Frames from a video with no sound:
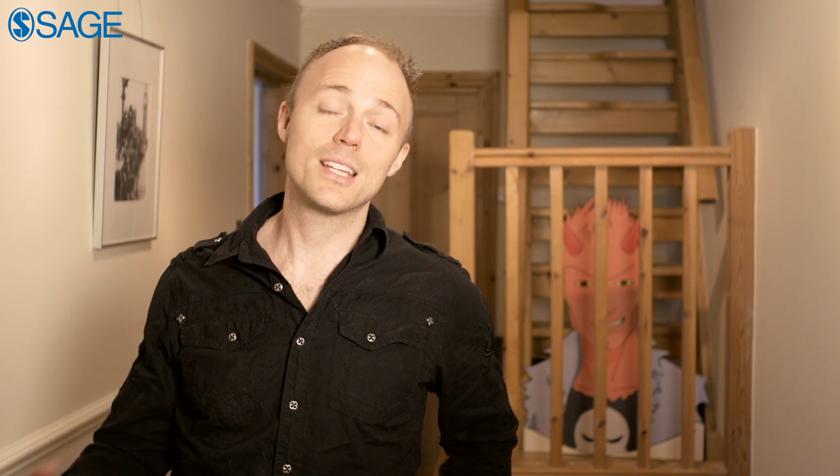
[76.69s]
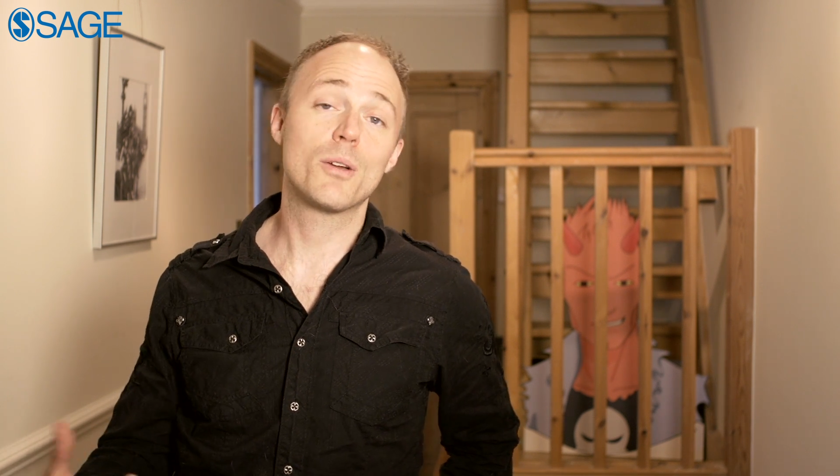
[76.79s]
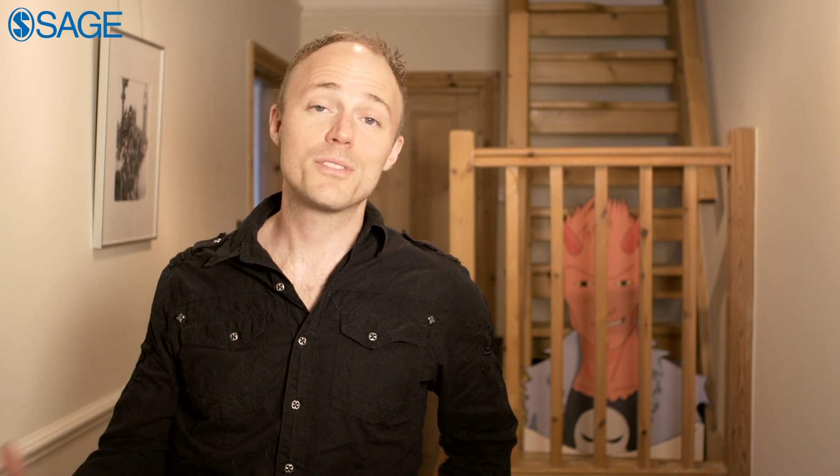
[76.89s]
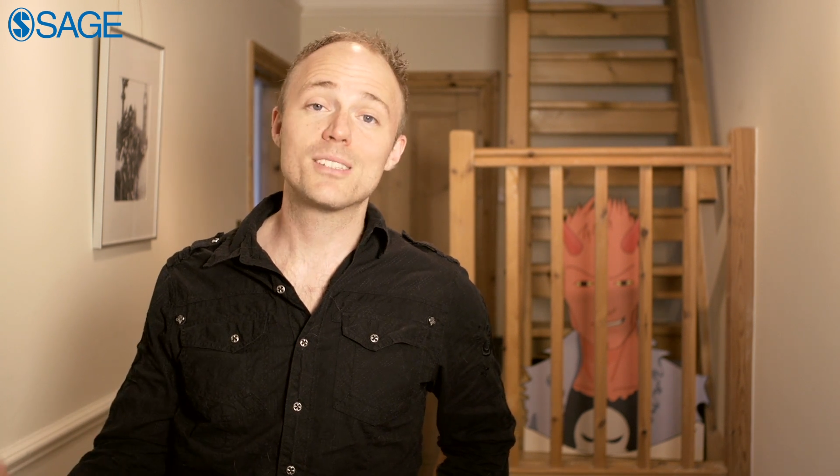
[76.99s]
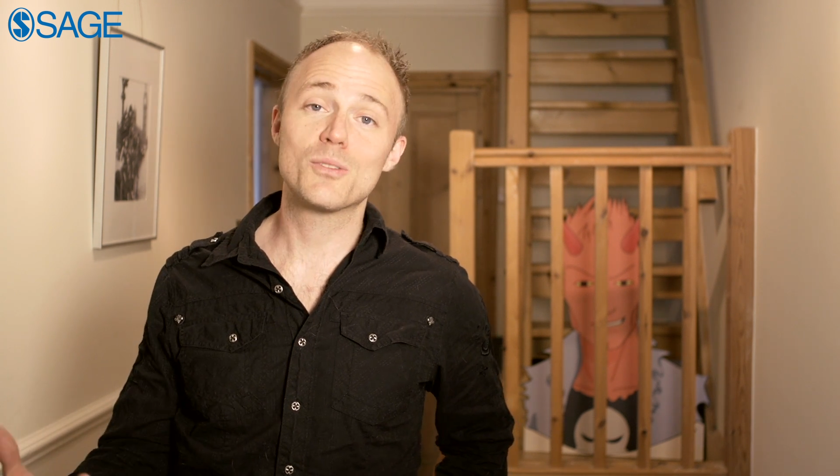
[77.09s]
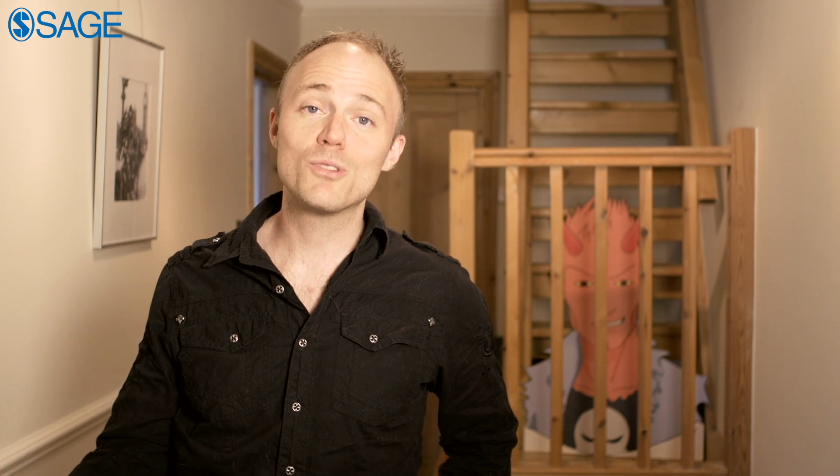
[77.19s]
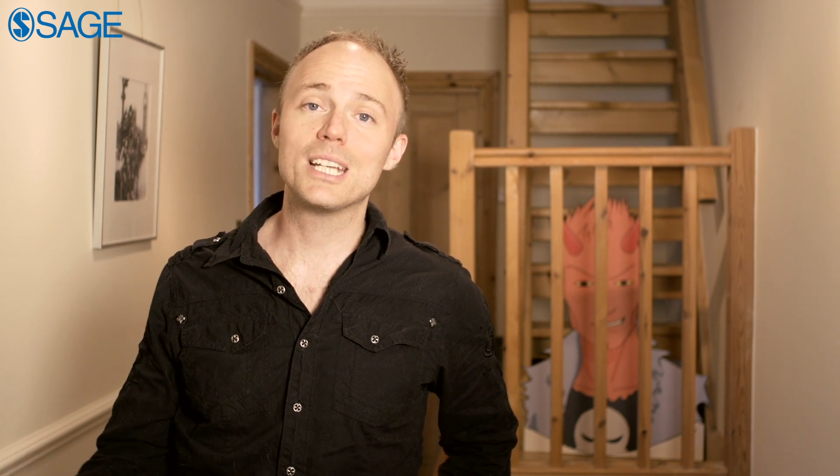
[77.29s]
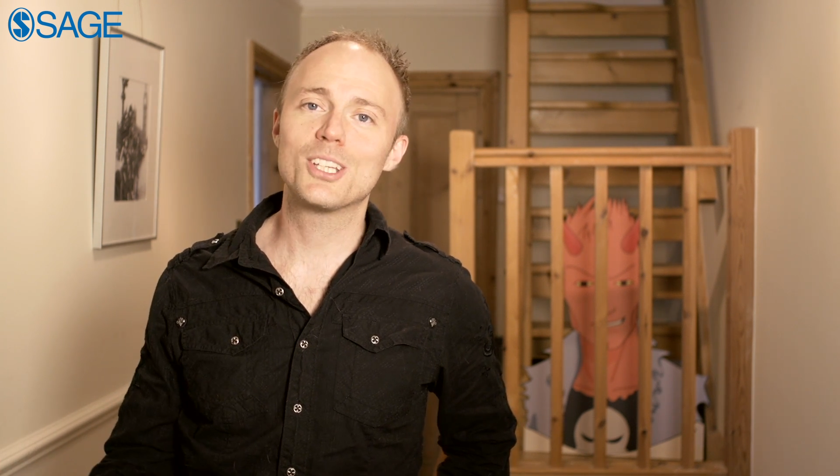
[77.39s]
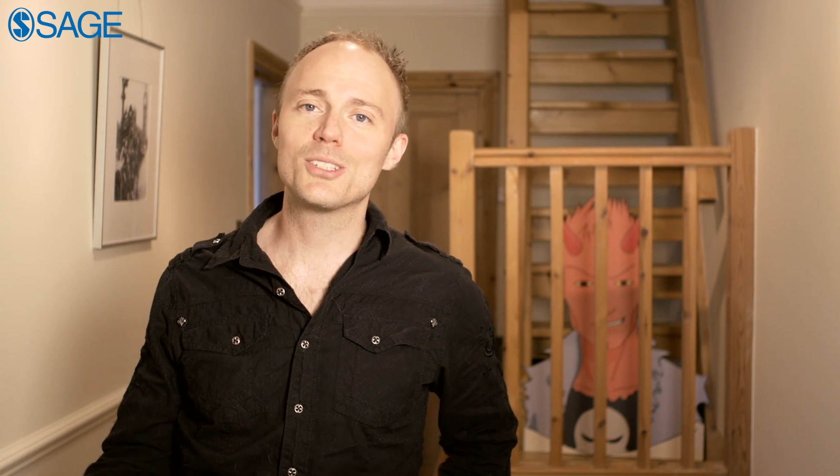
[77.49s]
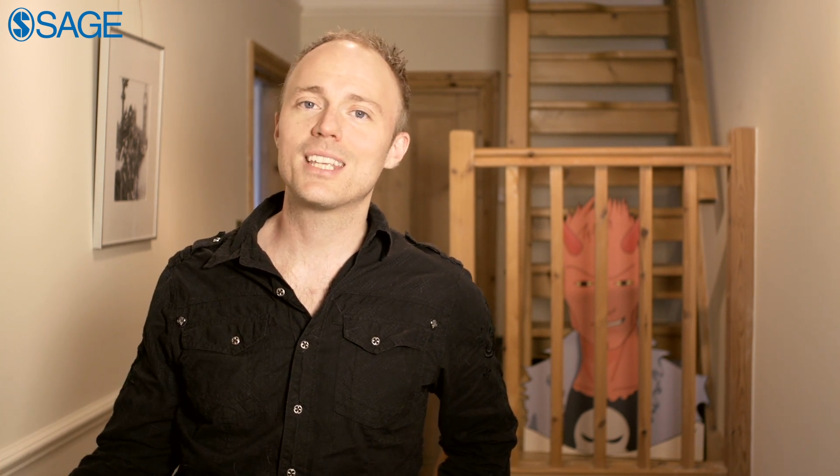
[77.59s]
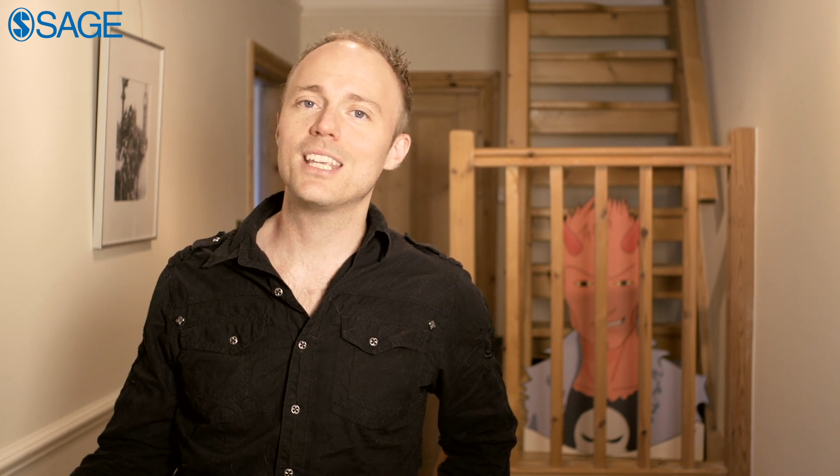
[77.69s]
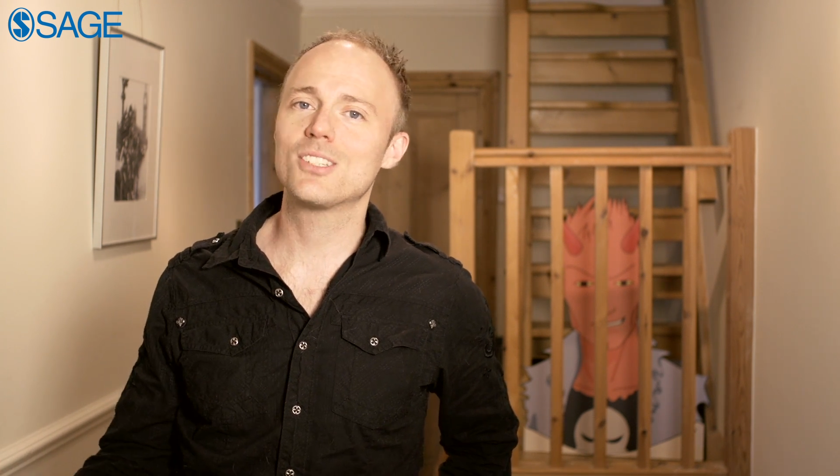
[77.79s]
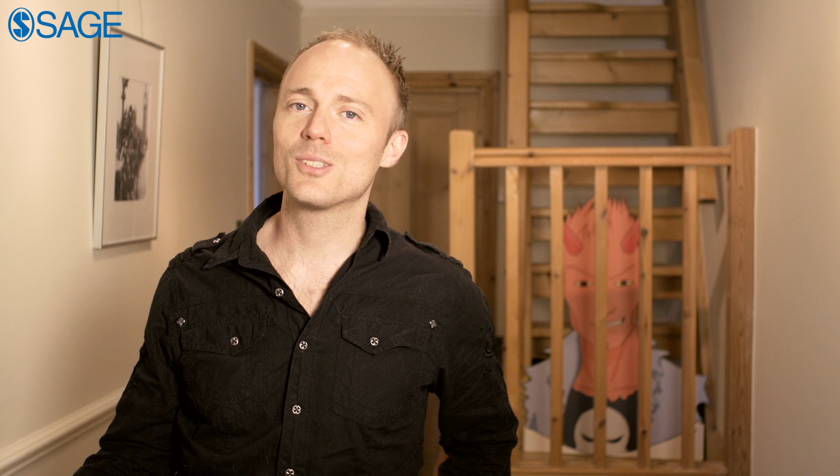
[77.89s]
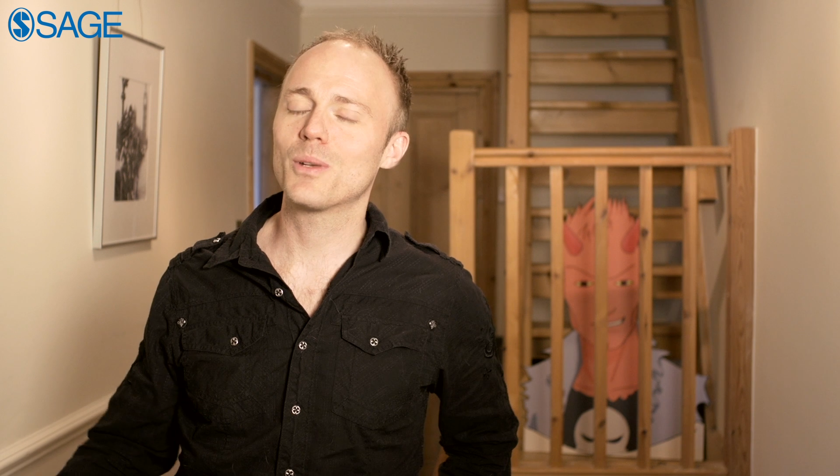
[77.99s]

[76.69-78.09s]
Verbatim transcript: I've seen some really good teachers,